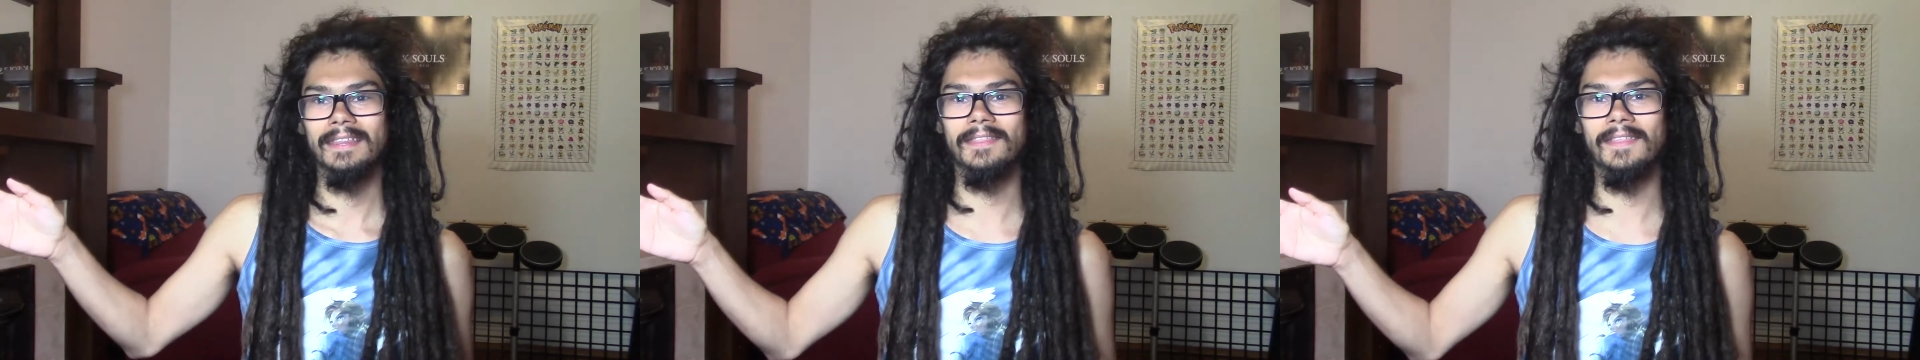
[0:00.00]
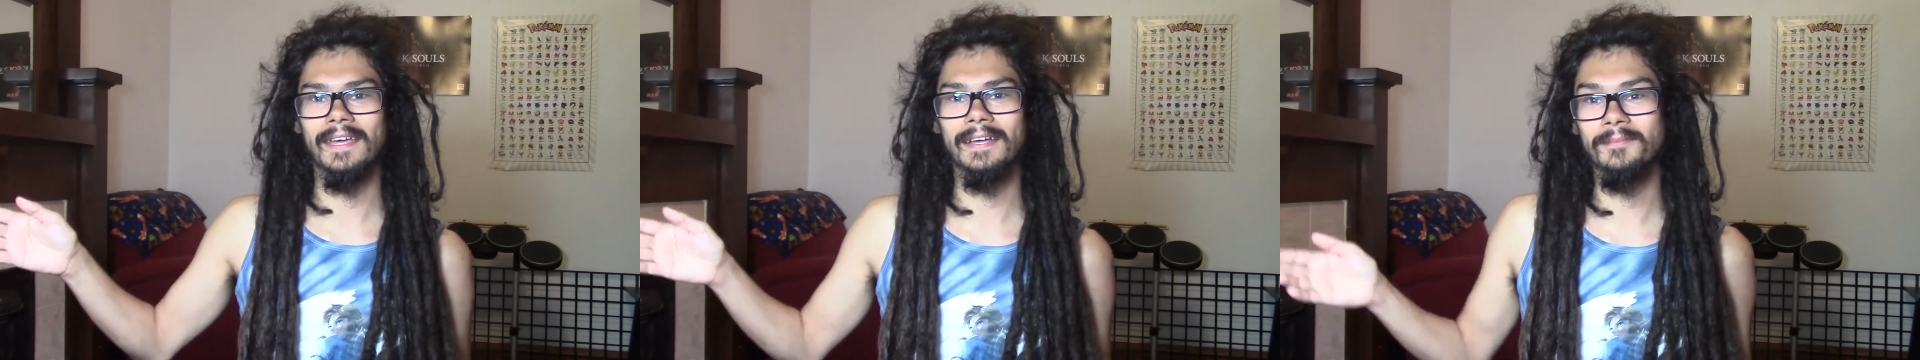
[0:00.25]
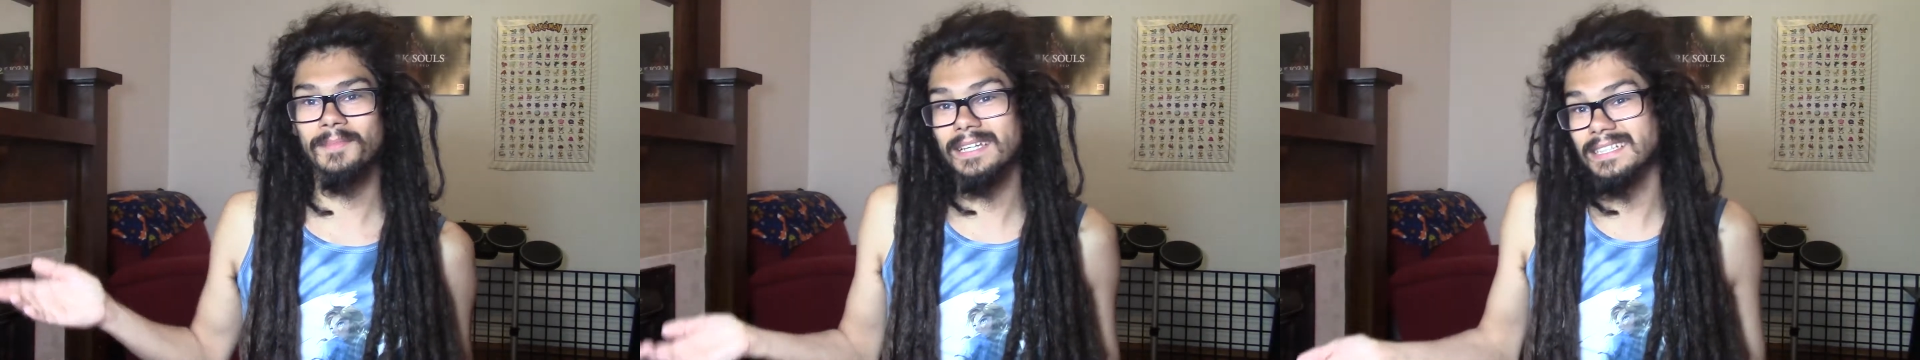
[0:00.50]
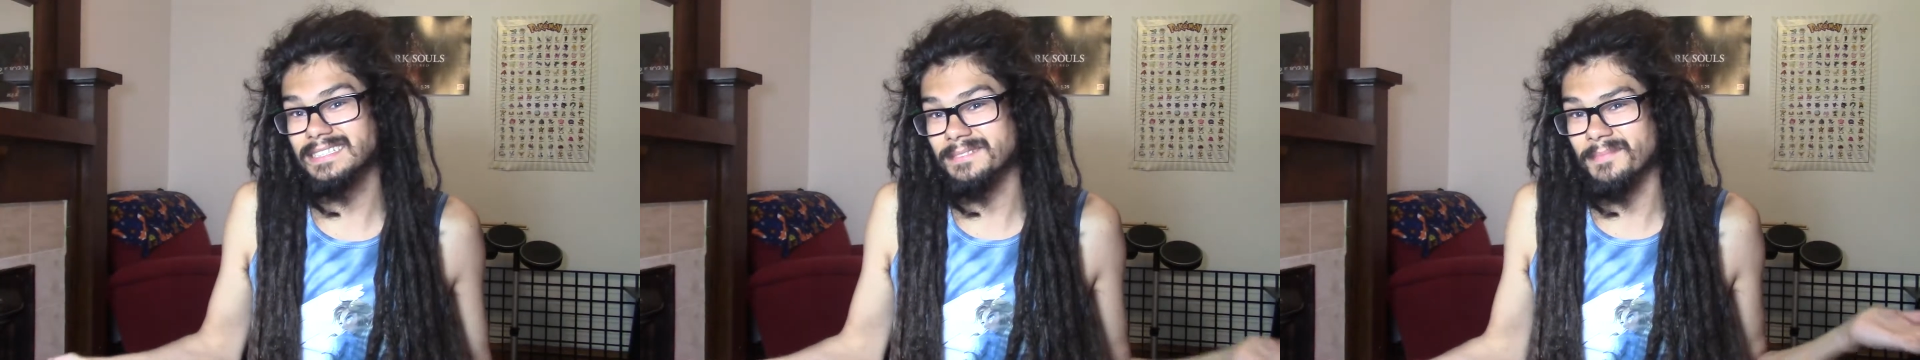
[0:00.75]
thing
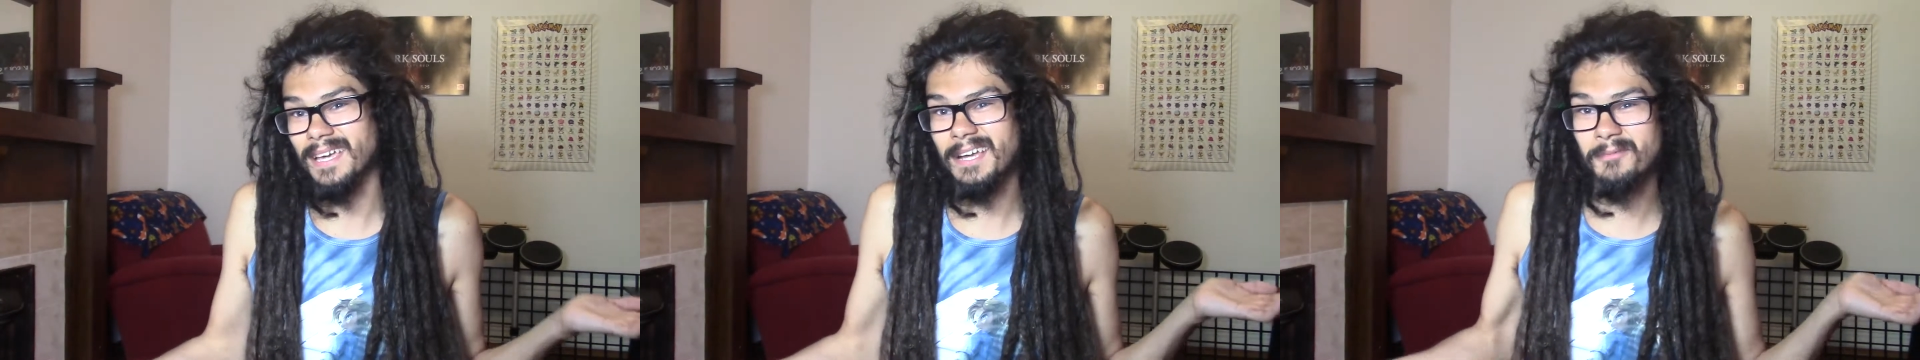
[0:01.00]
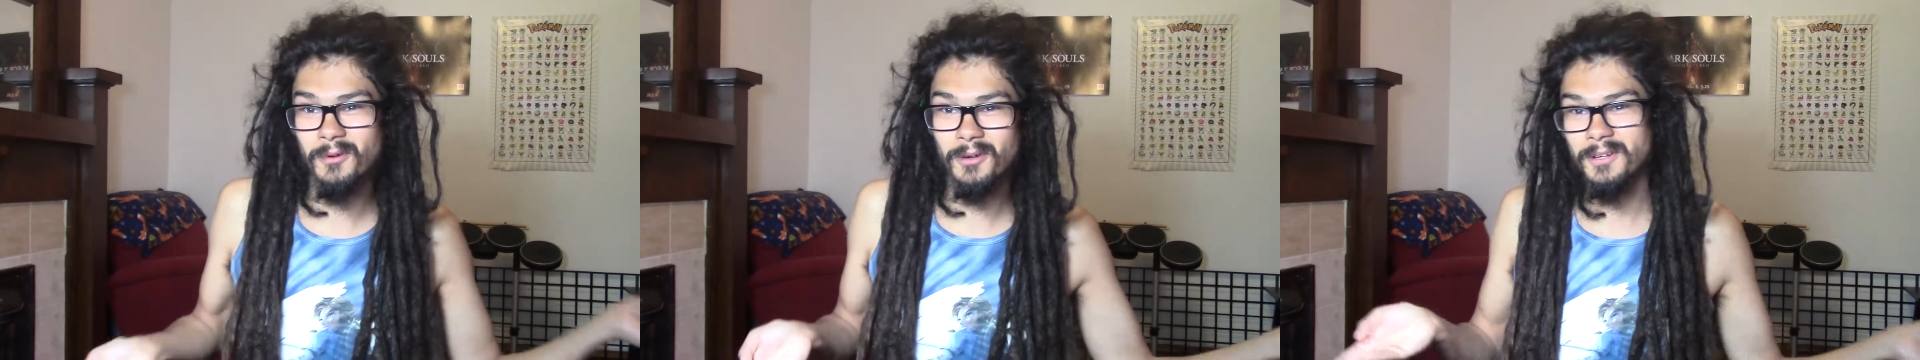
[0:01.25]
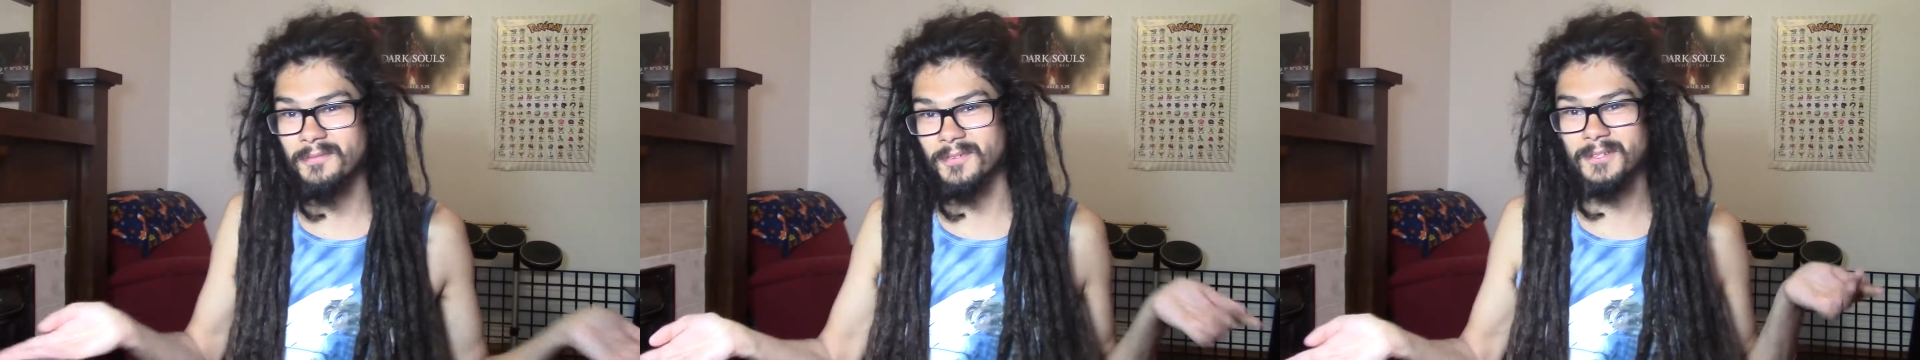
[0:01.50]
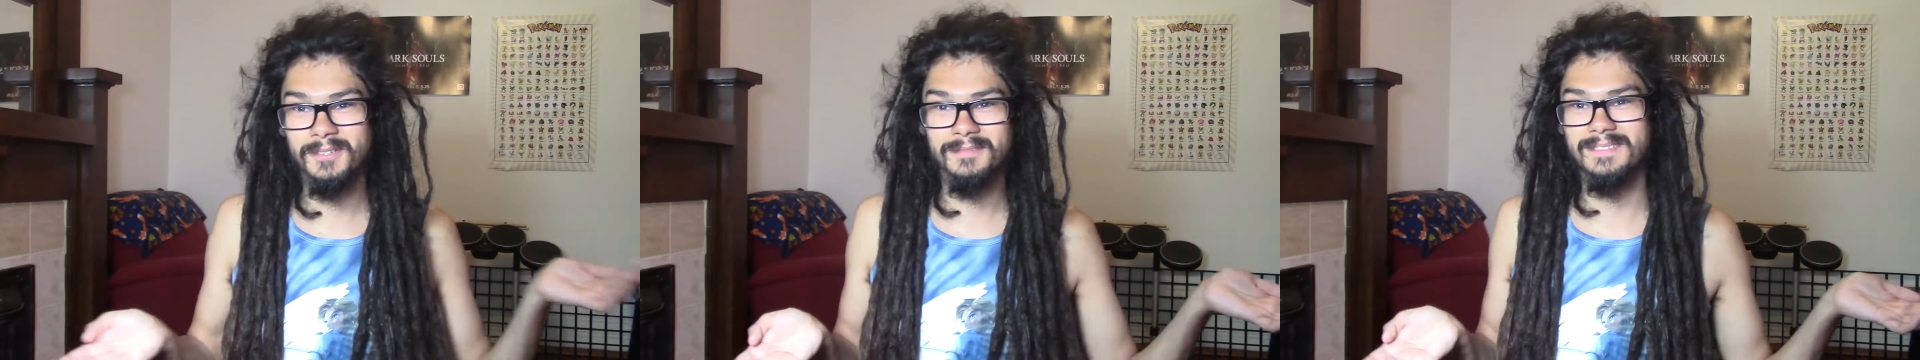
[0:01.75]
because it may work
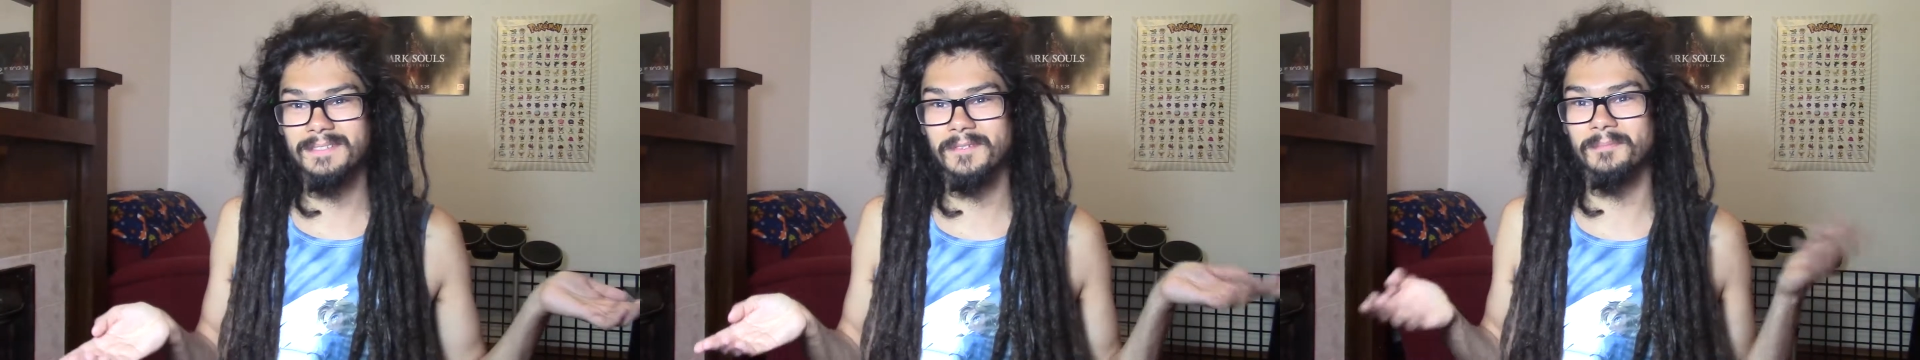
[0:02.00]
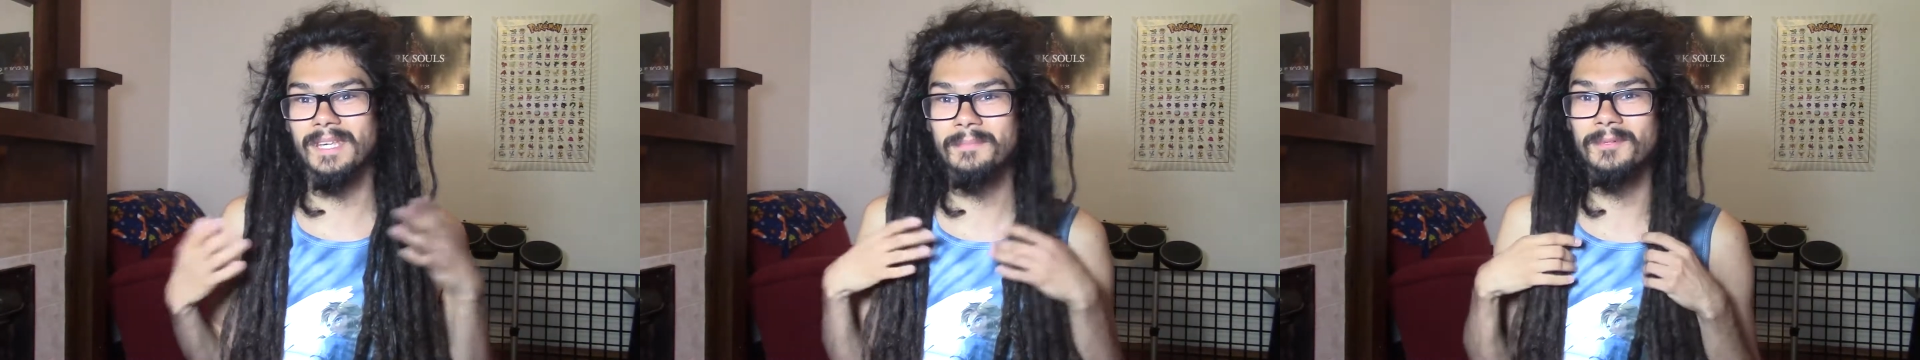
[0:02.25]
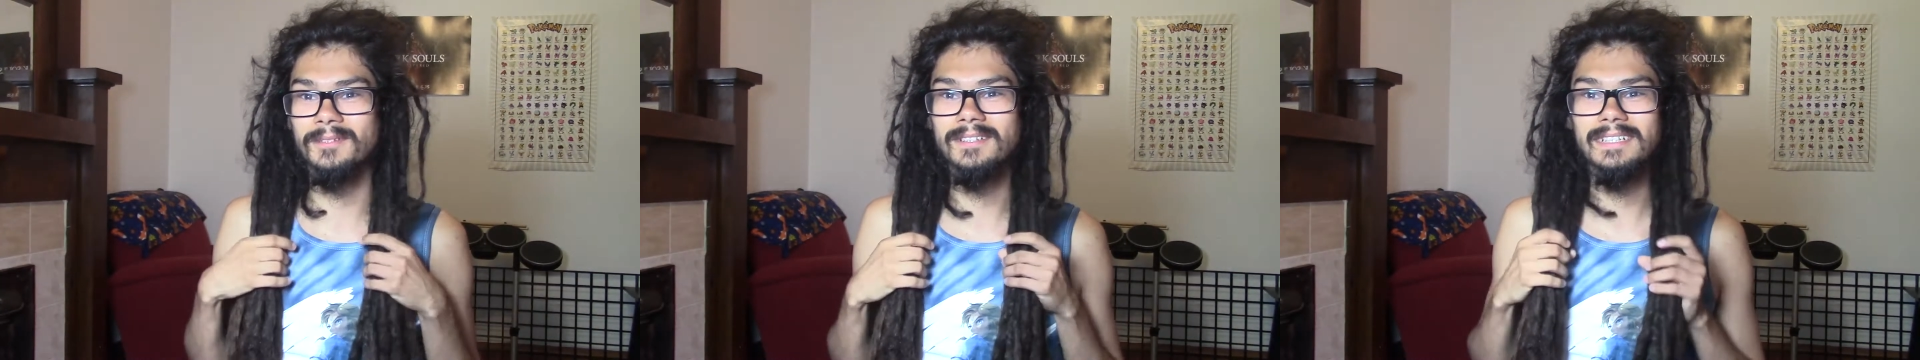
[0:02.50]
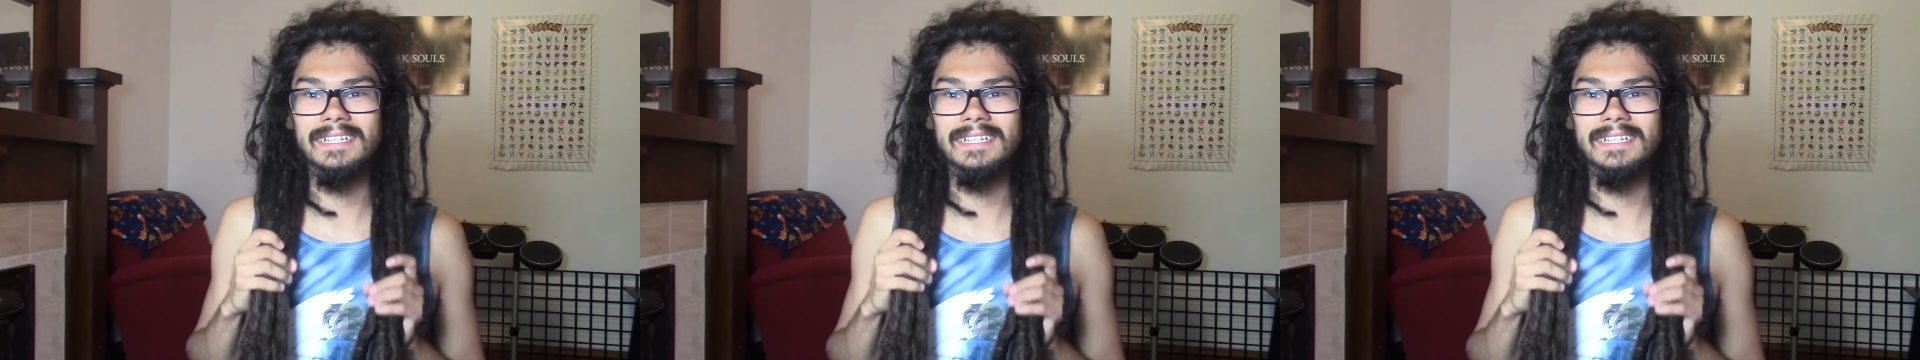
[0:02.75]
for different people.